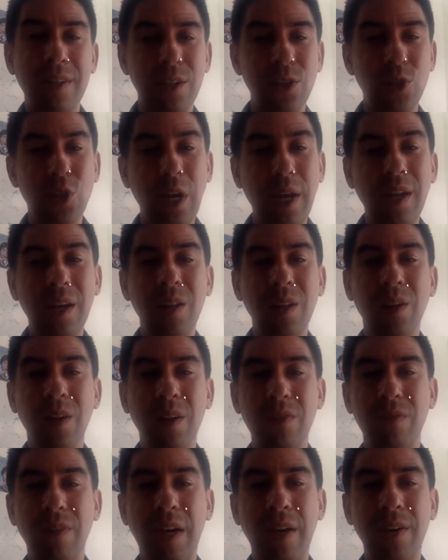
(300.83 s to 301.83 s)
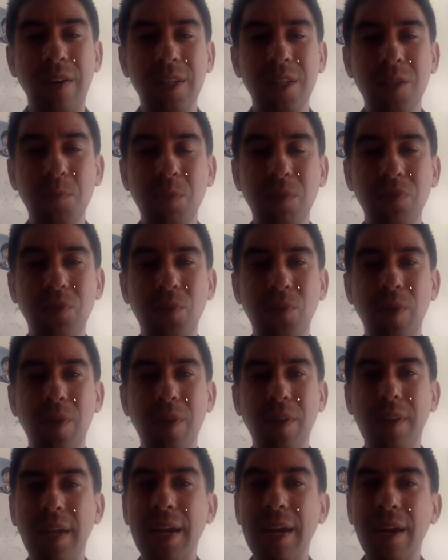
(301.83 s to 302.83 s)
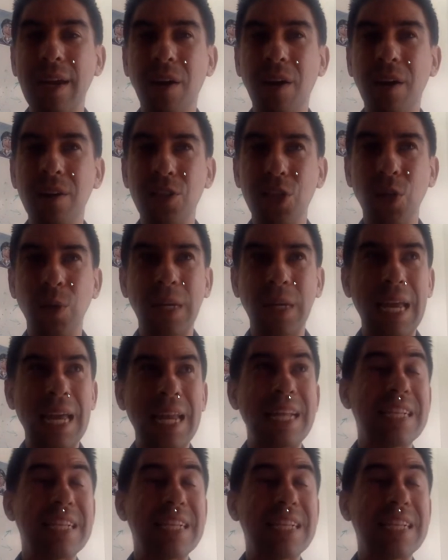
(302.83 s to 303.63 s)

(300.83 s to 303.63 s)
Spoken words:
and shedding a lot of virus before they are showing any